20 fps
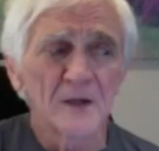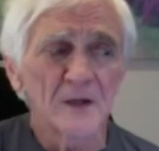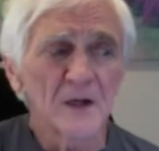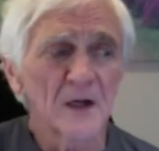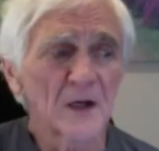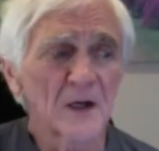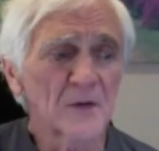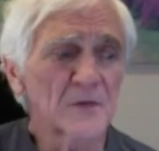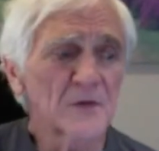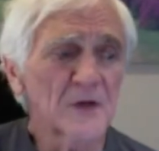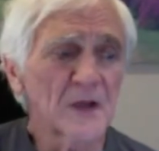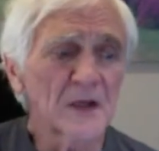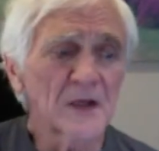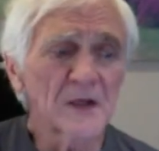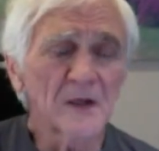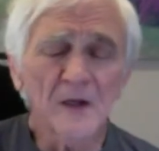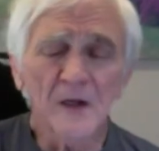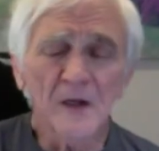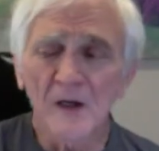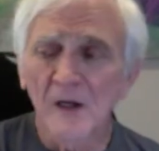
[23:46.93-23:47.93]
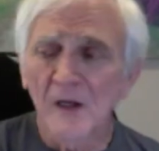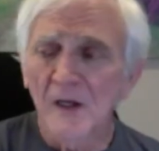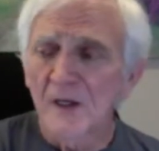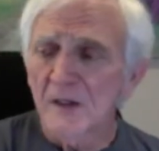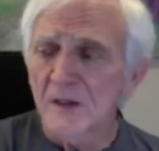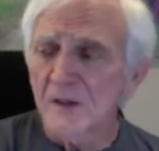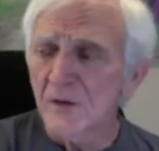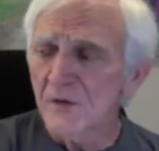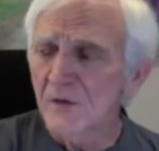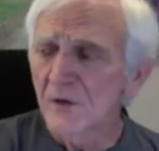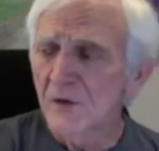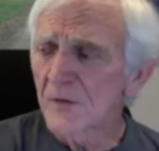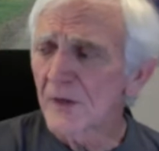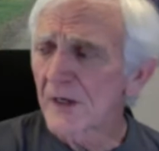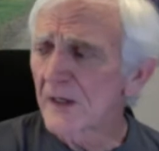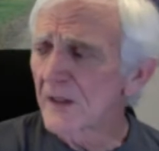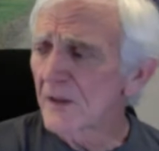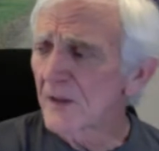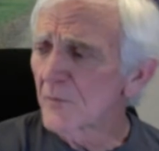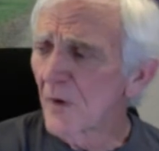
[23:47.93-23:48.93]
um, taking care,
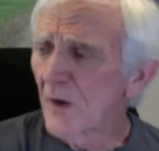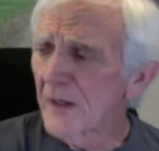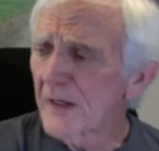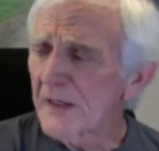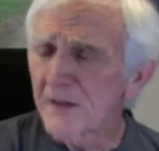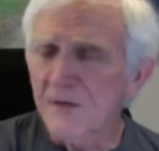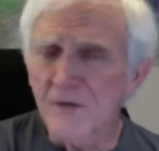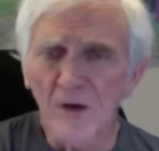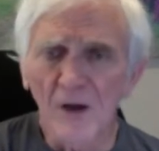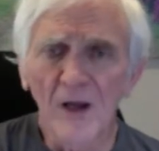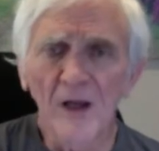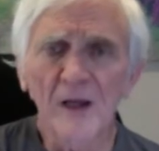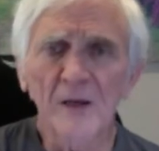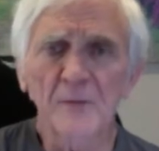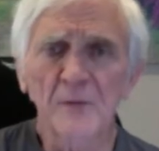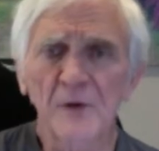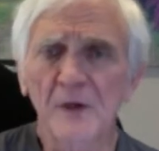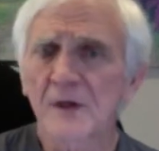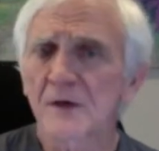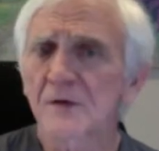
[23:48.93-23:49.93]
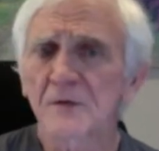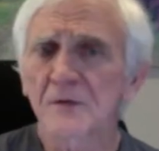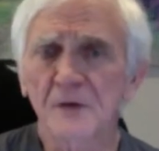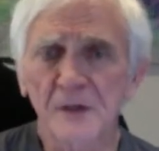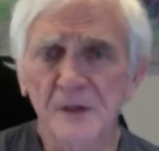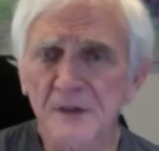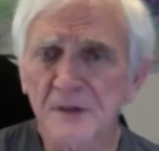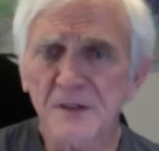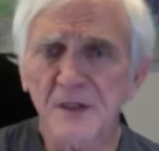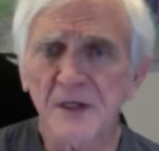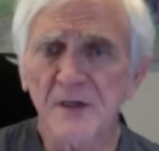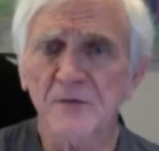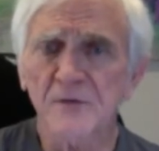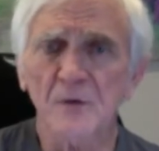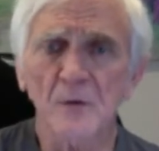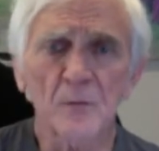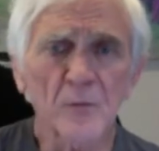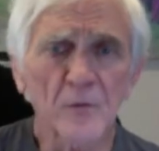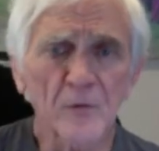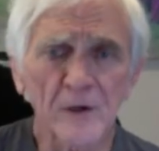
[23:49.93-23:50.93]
donating money, time, energy,
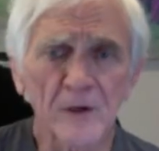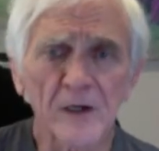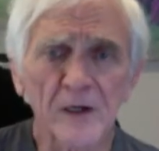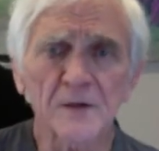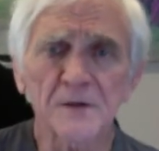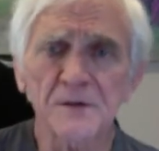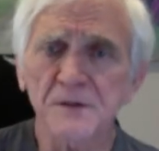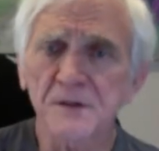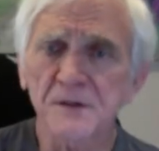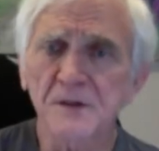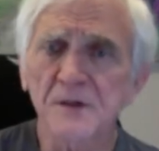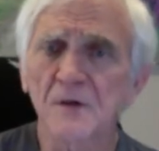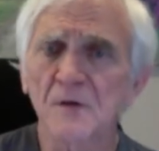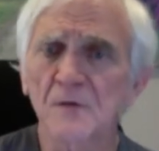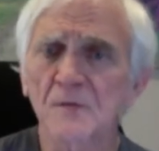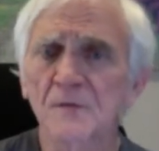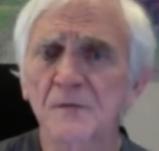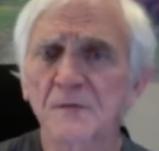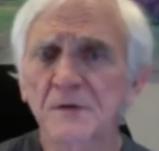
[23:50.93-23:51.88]
etc., prayers, you know,